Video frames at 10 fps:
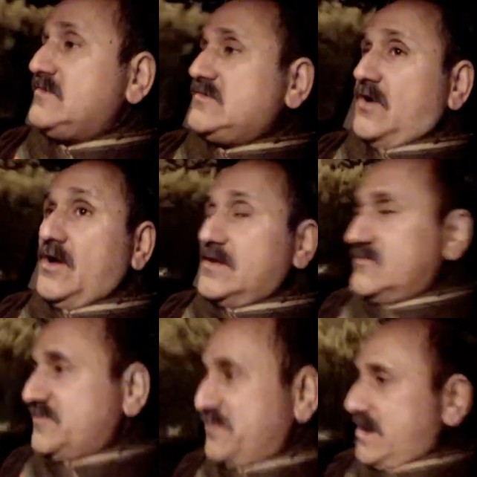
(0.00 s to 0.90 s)
a shock
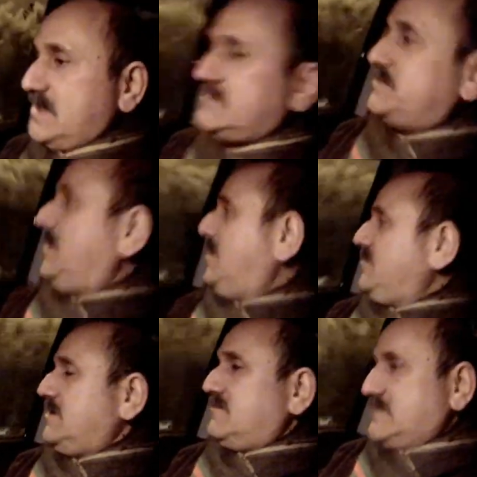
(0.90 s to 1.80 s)
and surprise, but I
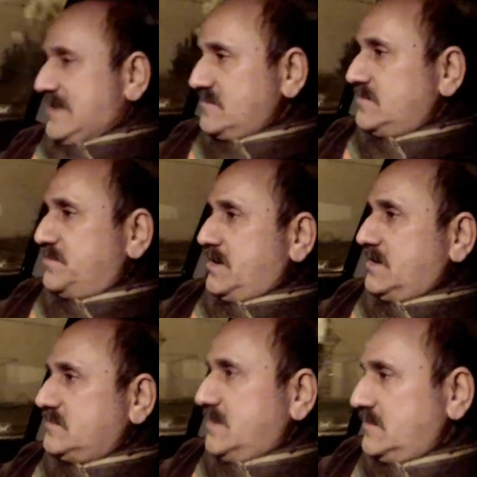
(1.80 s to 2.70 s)
mean, it was a nice
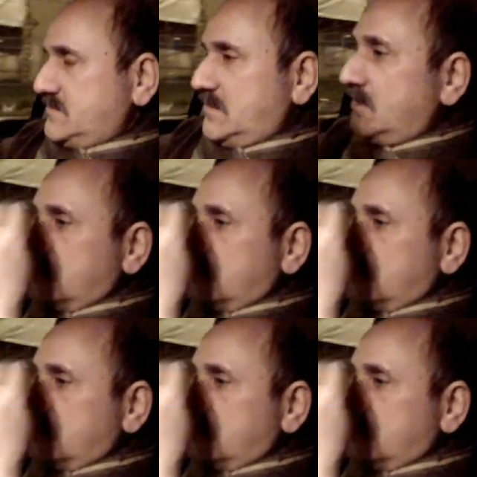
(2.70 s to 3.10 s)
surprise, nice shock.